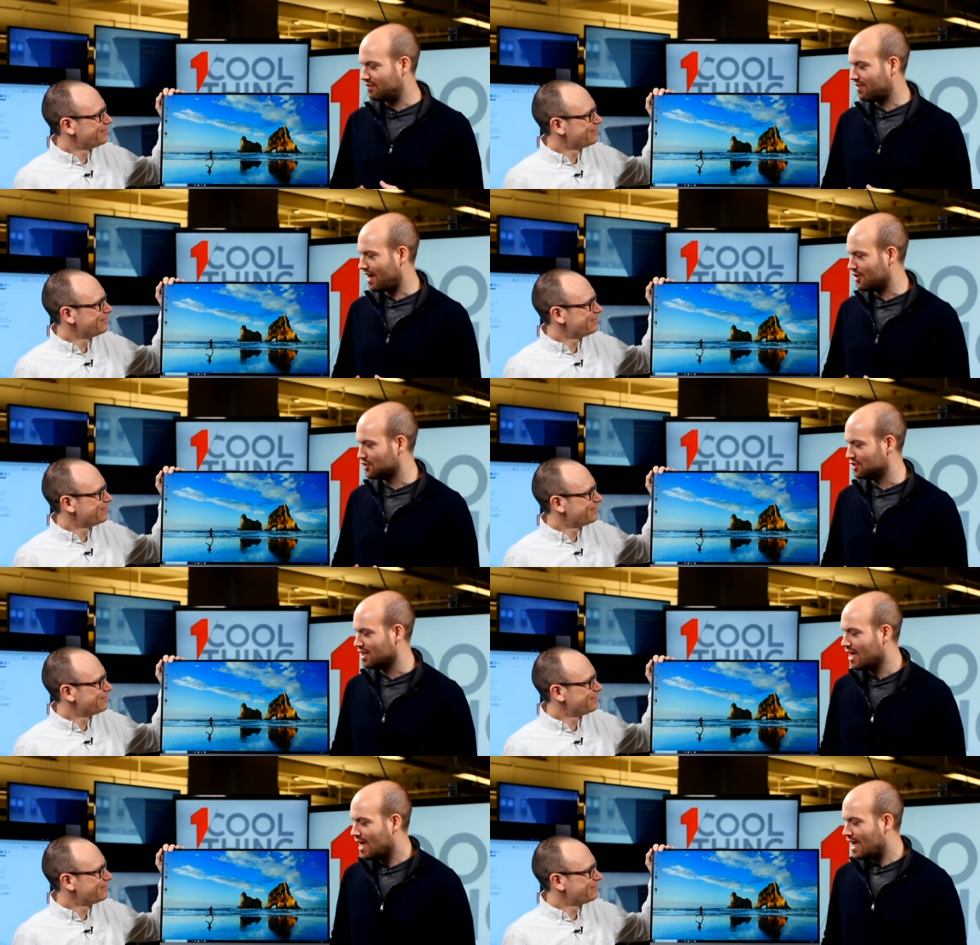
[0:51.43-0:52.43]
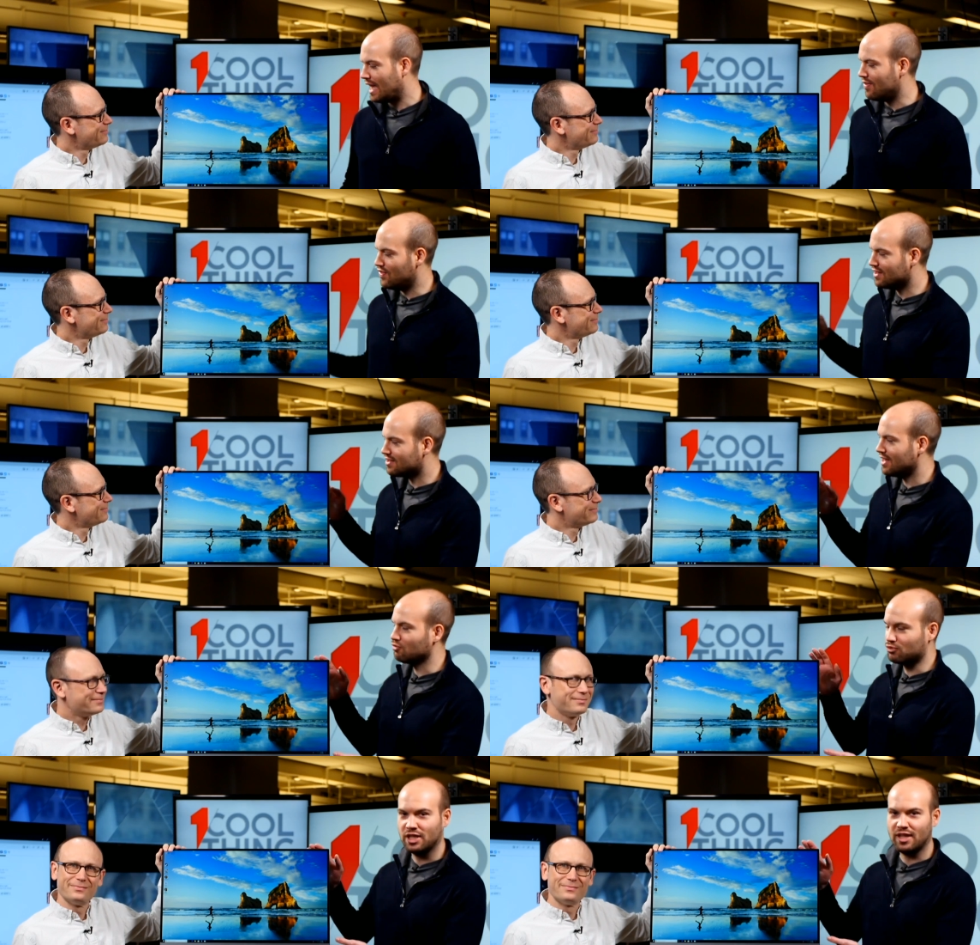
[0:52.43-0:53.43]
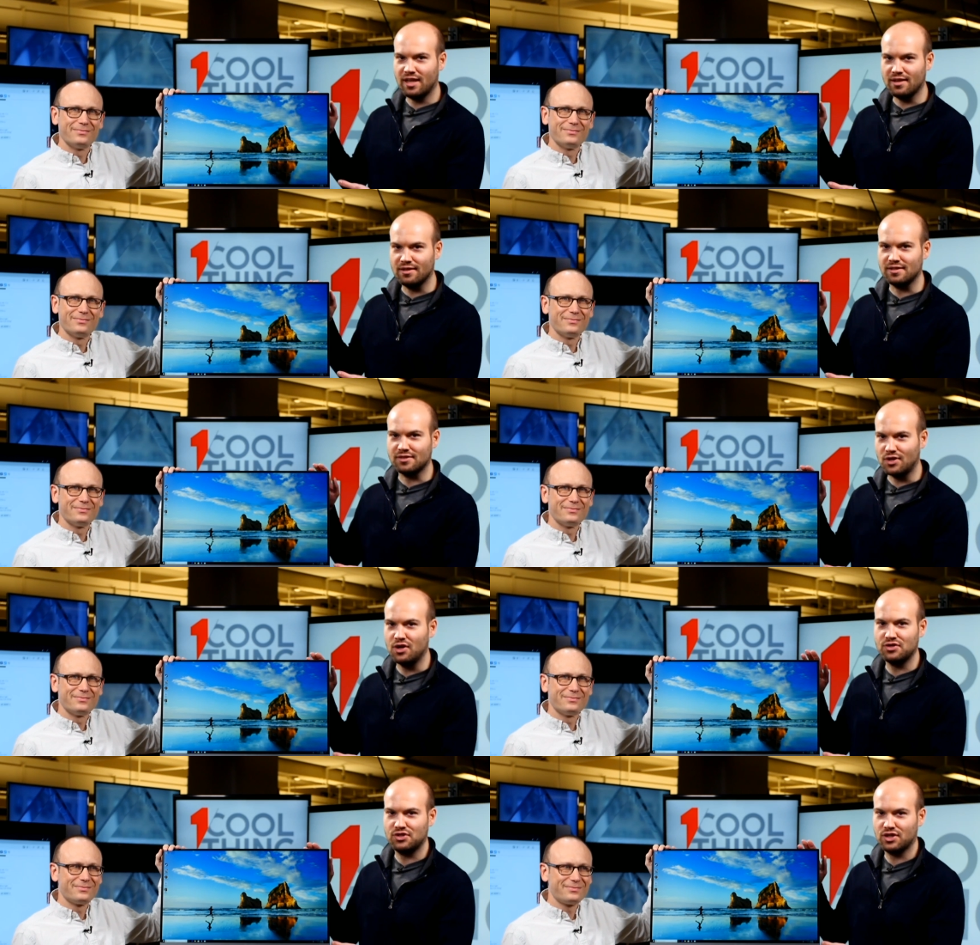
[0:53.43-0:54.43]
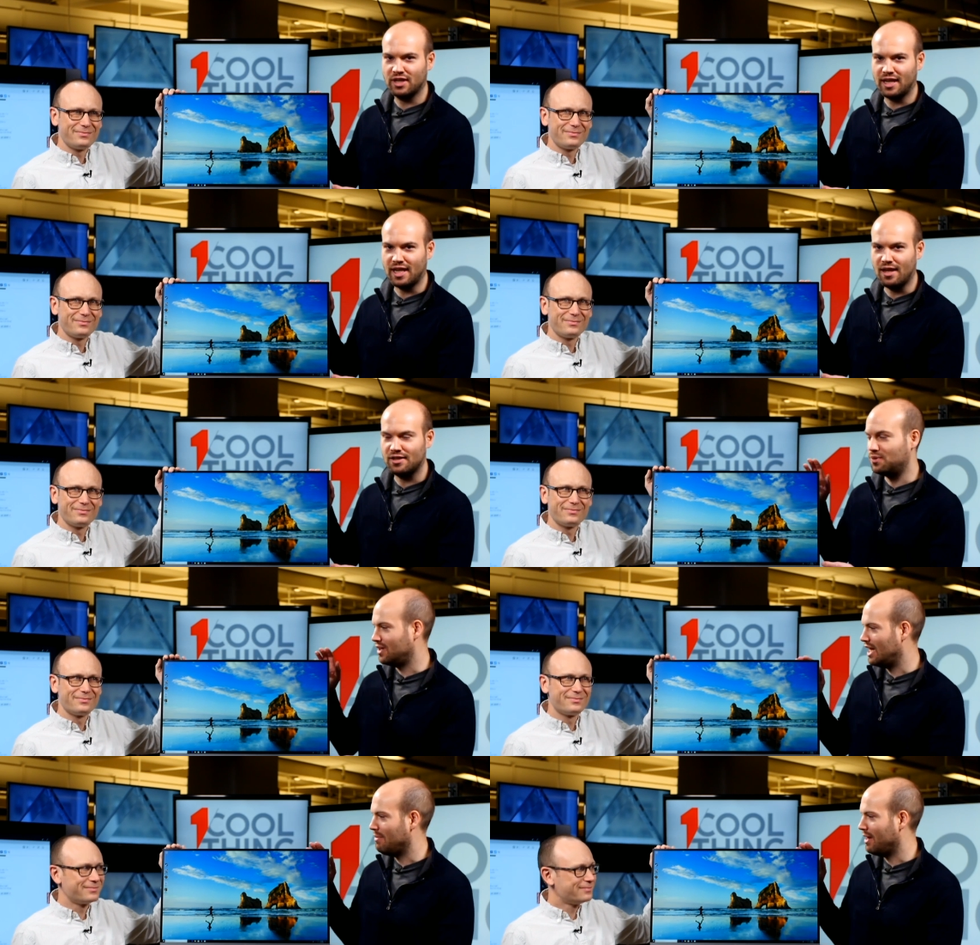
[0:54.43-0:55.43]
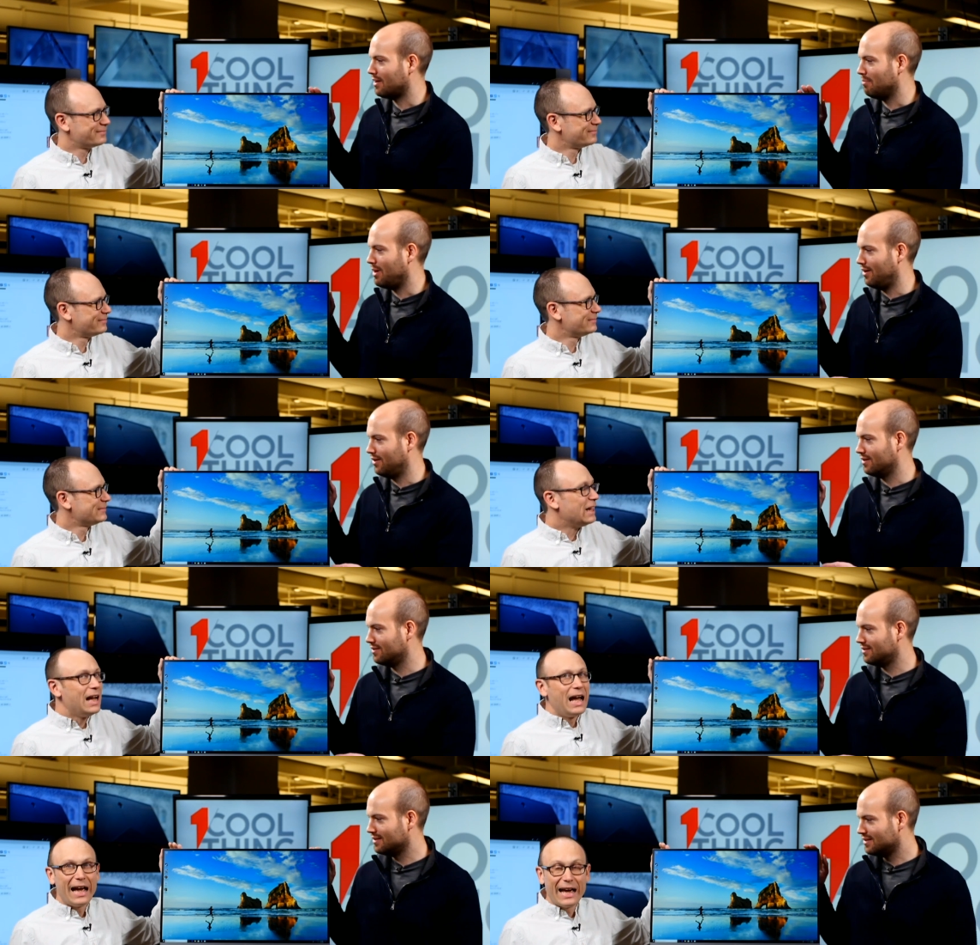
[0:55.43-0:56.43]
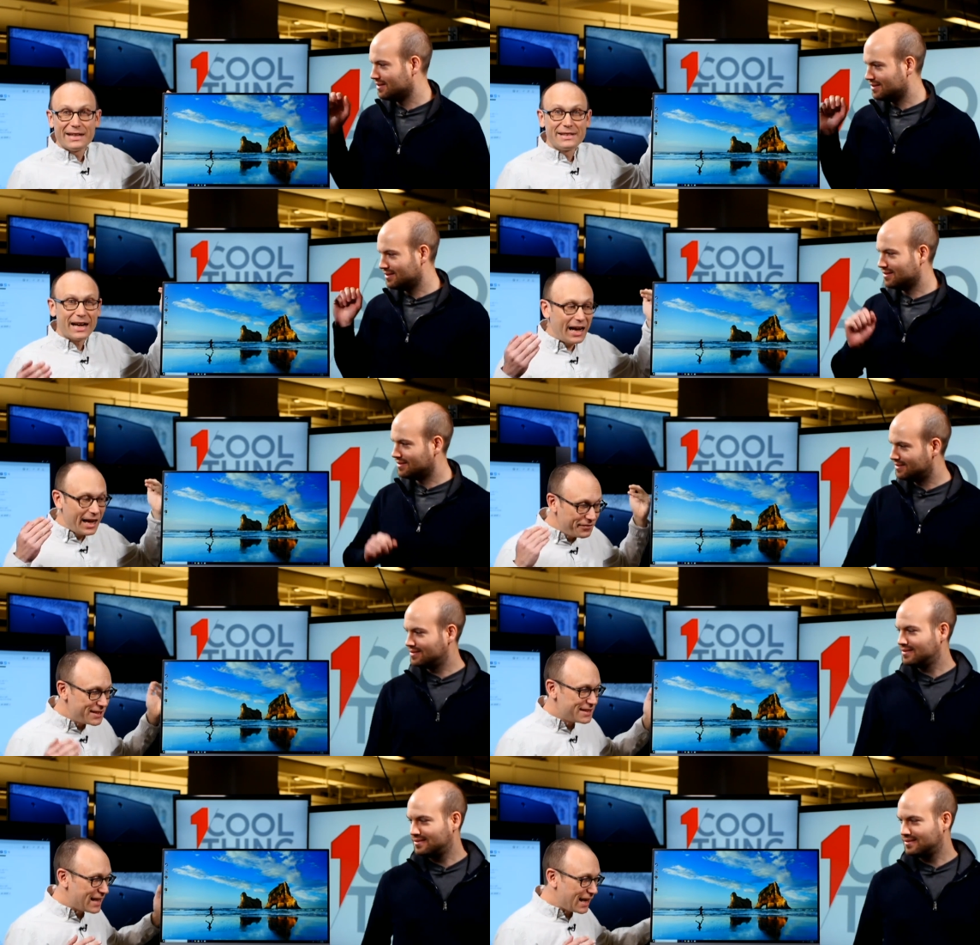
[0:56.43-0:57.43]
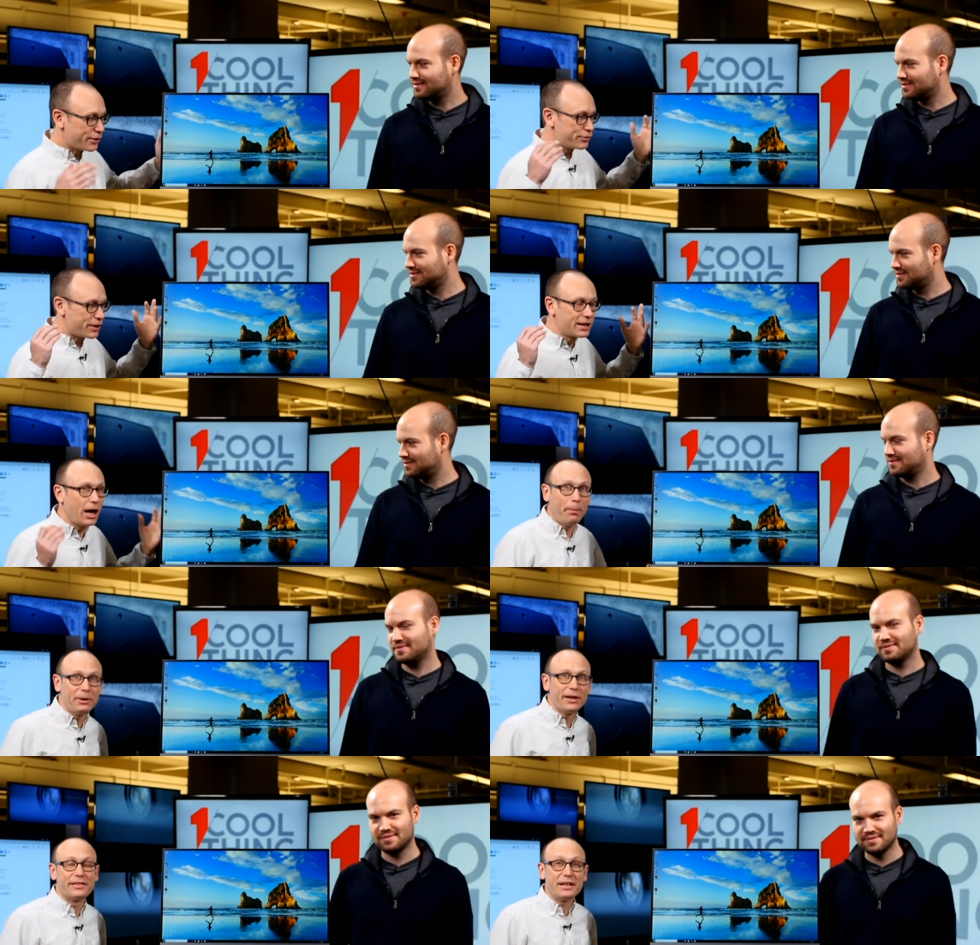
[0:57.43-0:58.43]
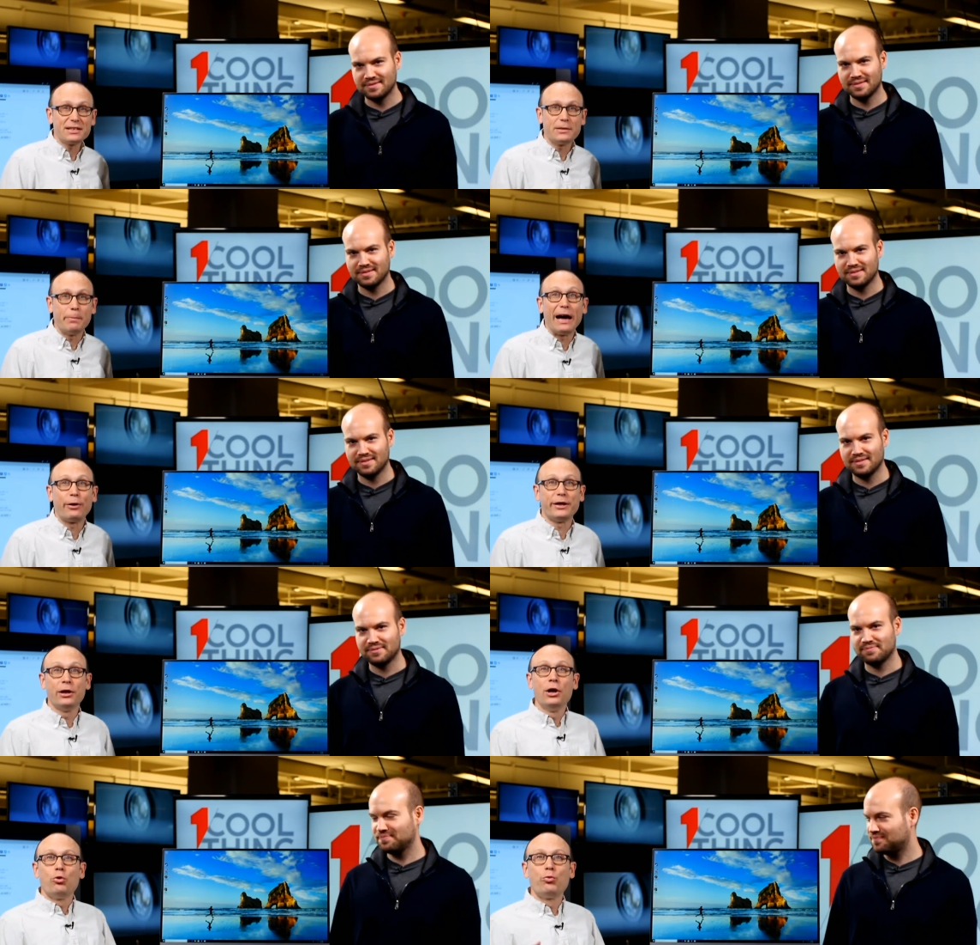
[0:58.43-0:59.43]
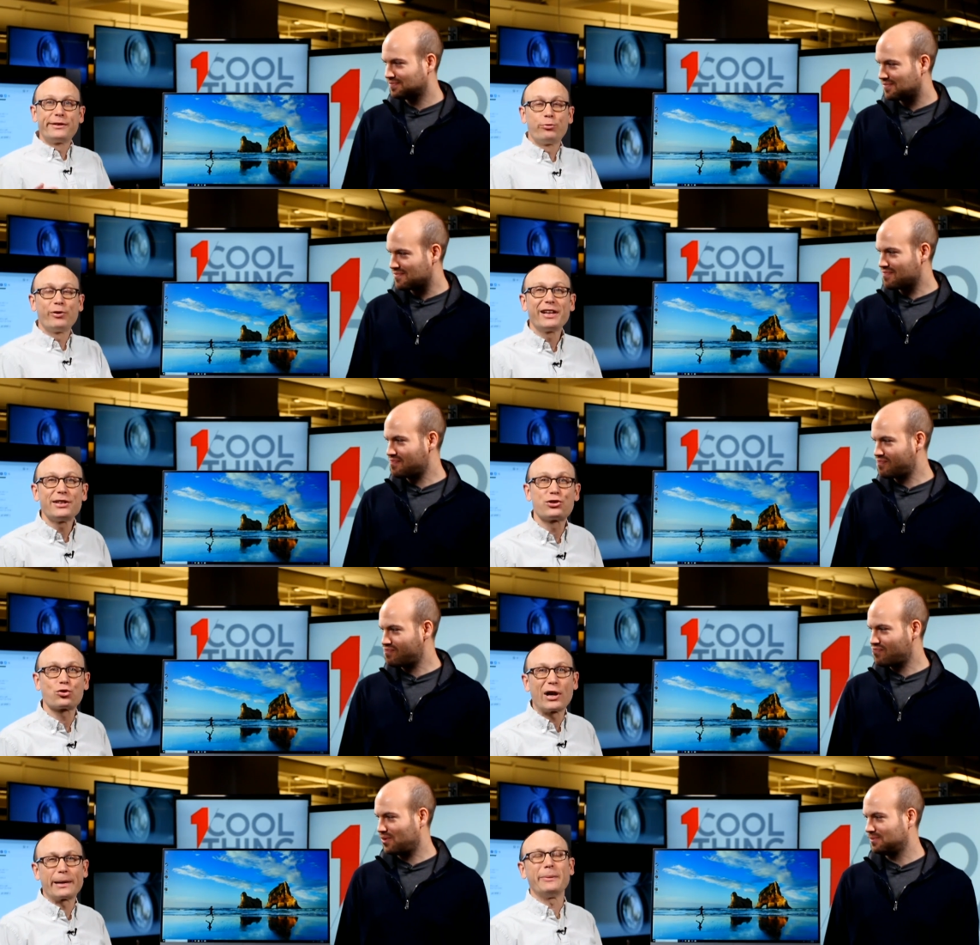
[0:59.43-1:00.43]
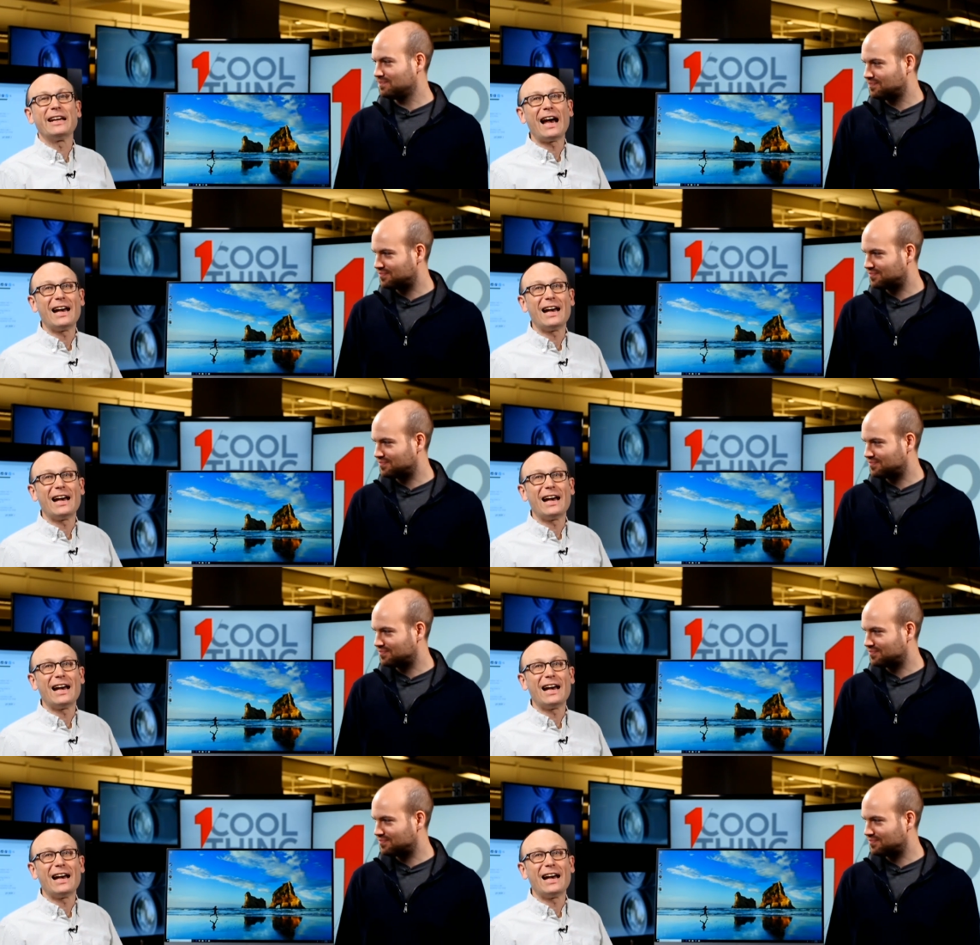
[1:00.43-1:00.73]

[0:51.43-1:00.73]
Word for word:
Speaker 1: 7000, and this thing really is as close as you're going to get
Speaker 2: to an iMac competitor. And I have to say, there's a couple of things about it which really strike me